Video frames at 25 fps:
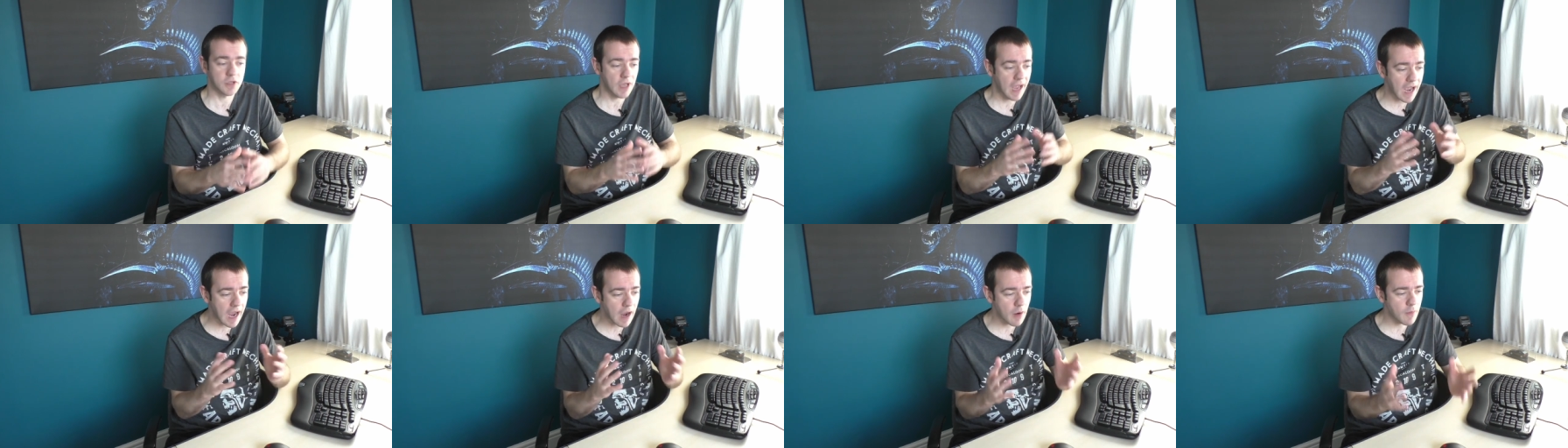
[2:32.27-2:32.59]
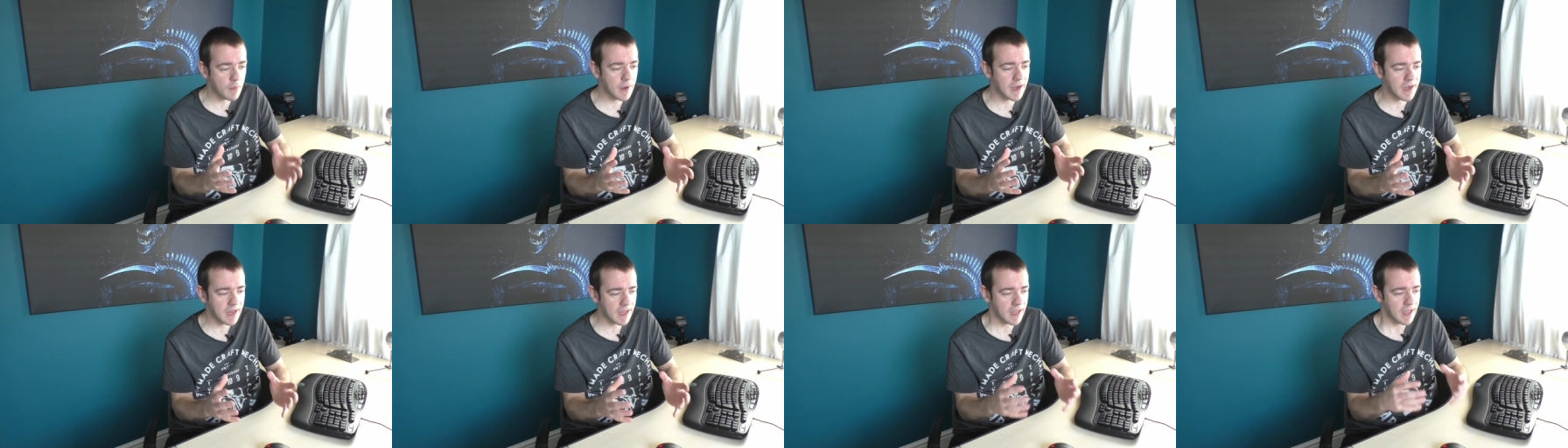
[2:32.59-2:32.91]
So how
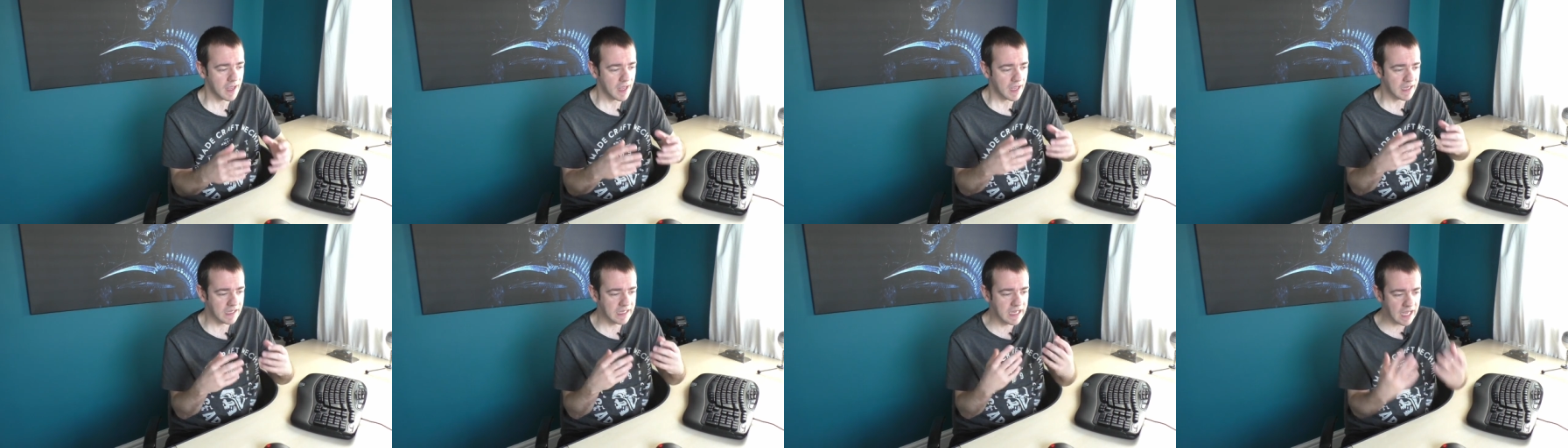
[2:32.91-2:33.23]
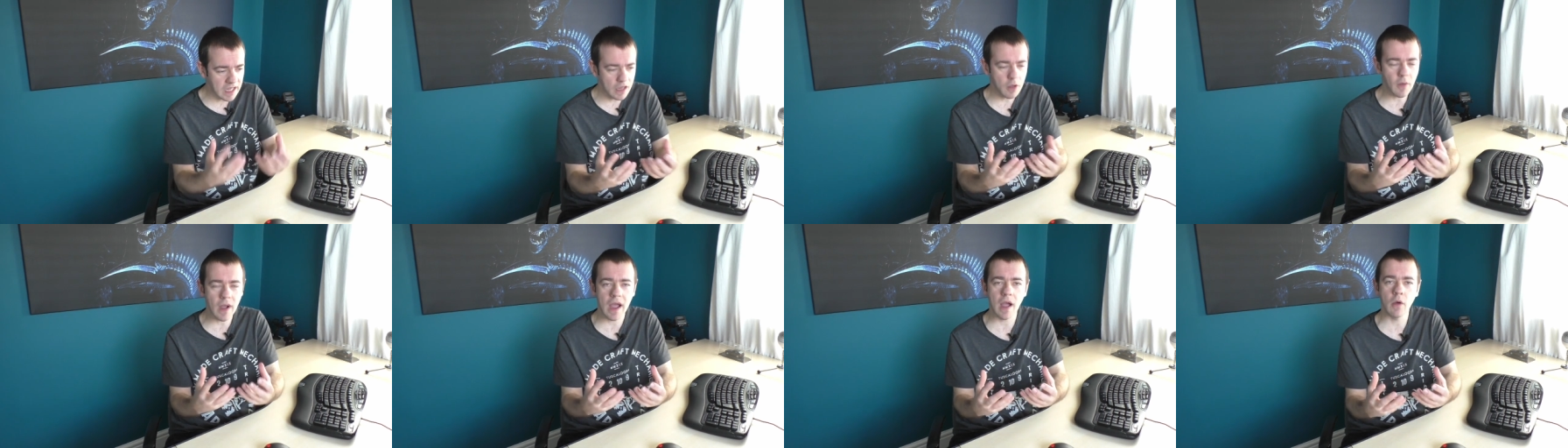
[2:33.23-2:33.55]
many
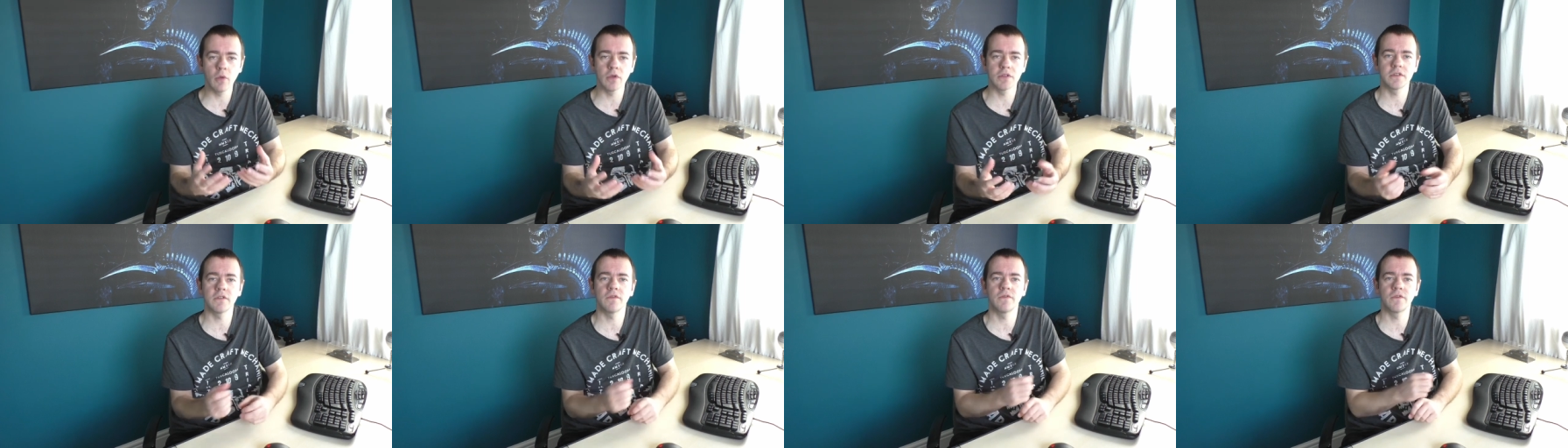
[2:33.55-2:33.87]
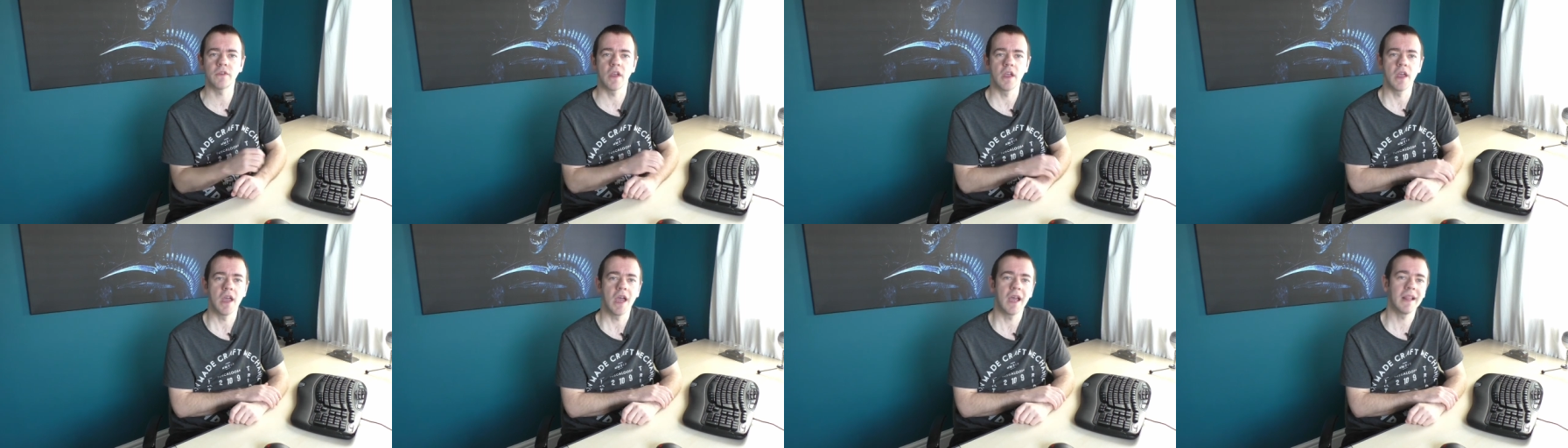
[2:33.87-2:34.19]
kilowatt hours
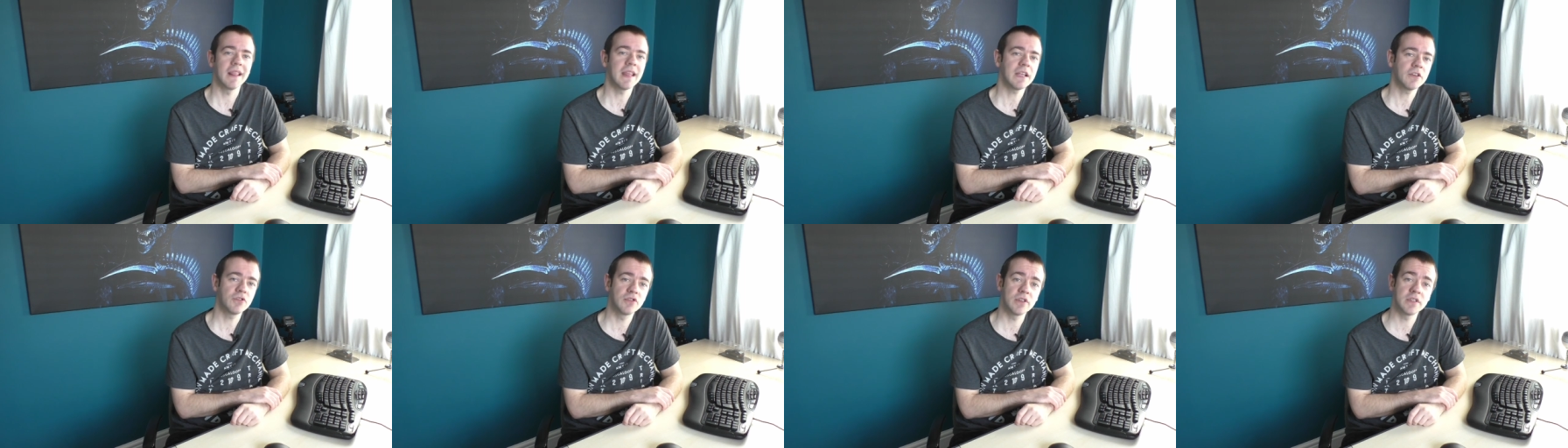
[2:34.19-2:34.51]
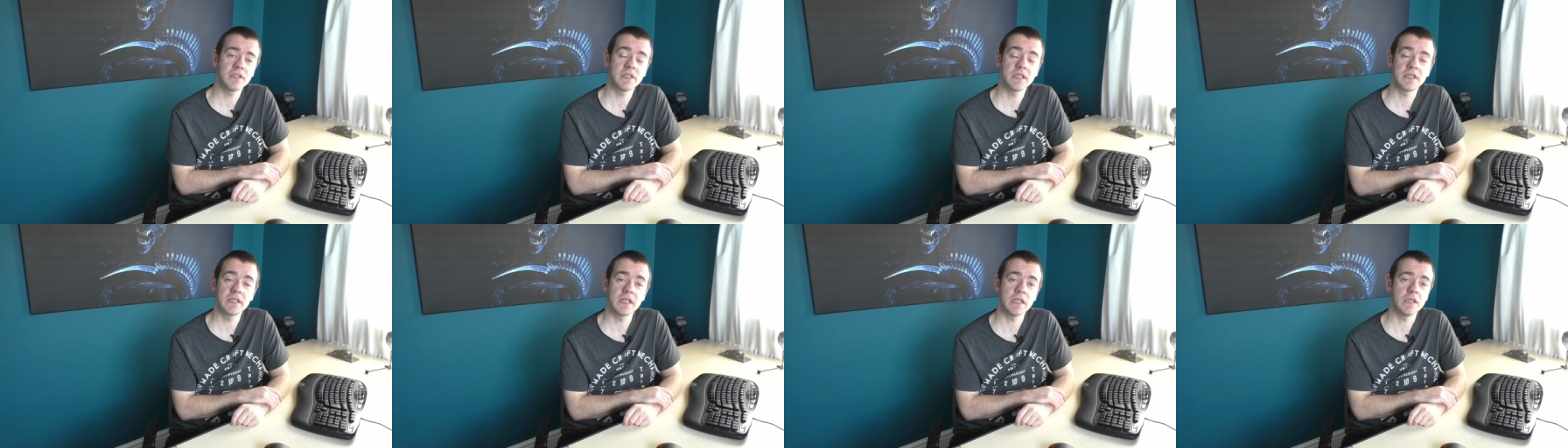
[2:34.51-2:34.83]
of
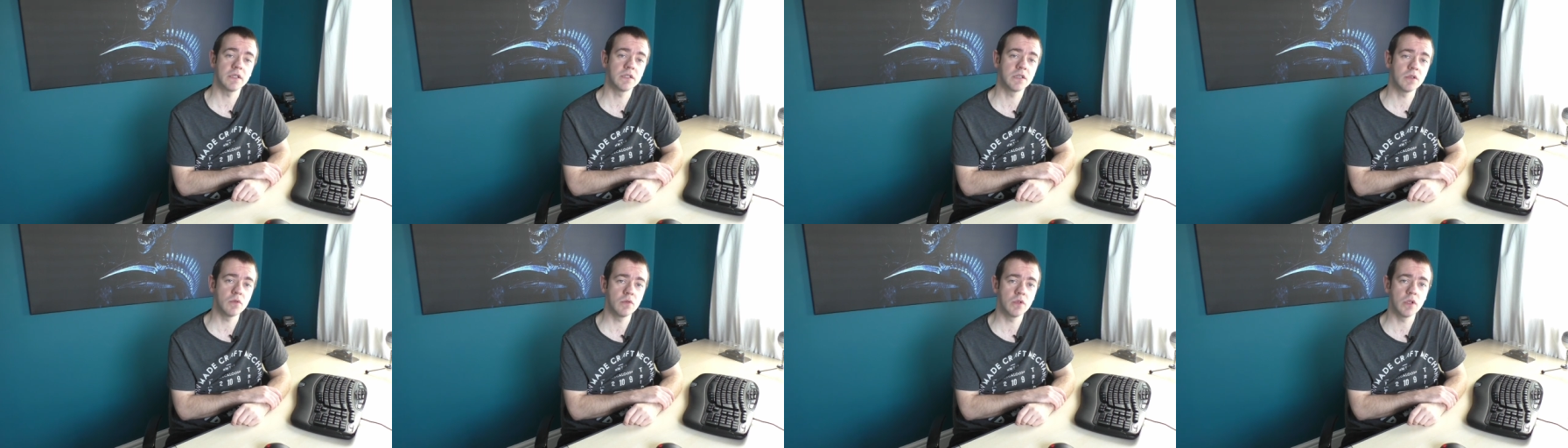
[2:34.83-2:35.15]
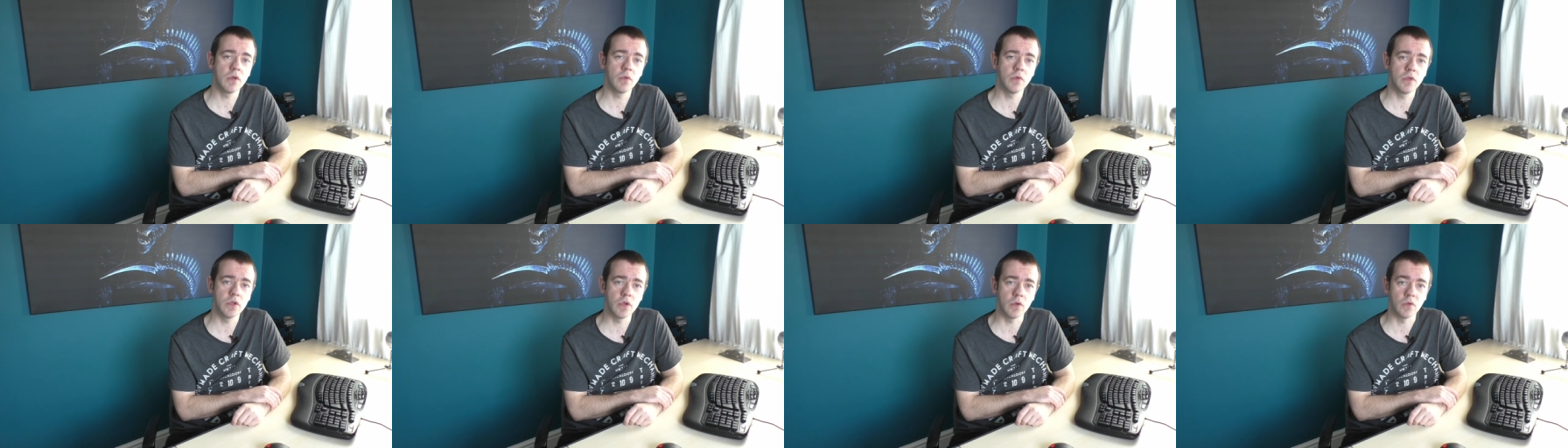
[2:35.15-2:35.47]
electricity do
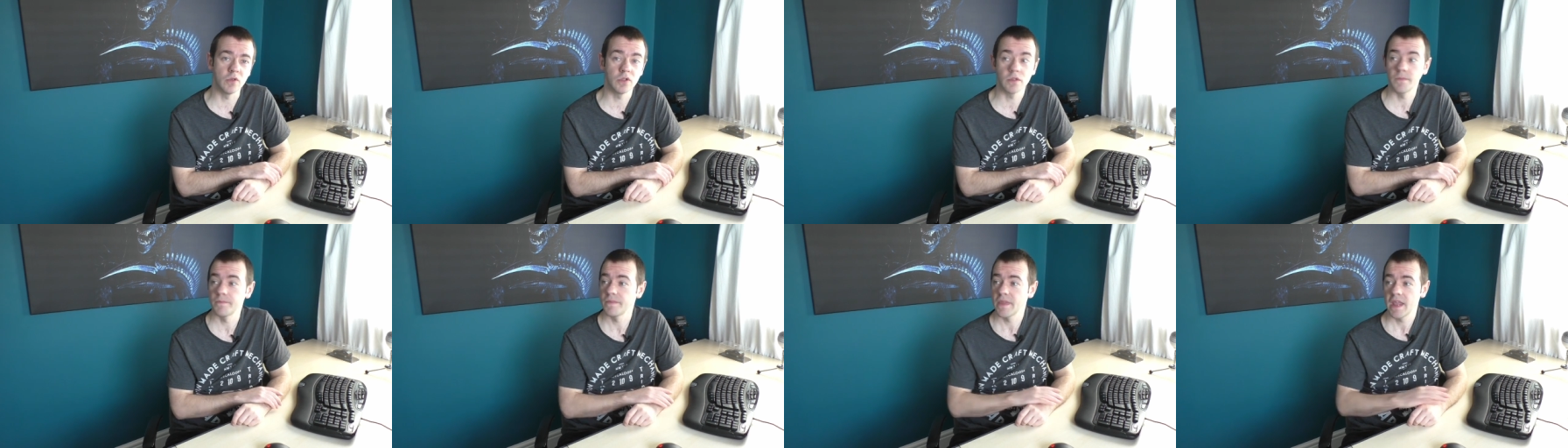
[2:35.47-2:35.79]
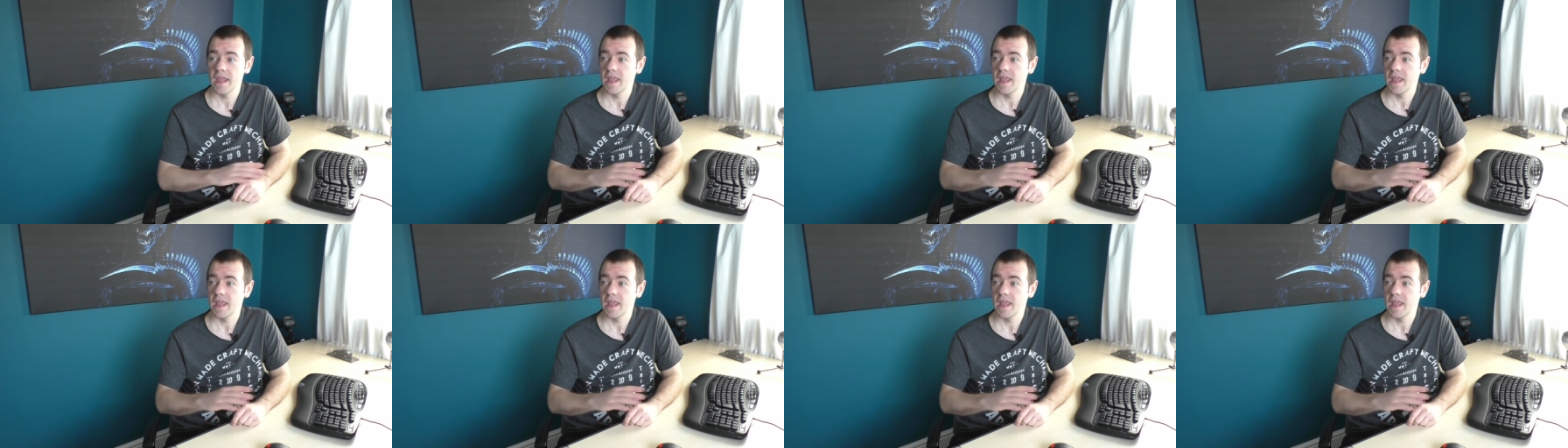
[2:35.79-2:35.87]
you use?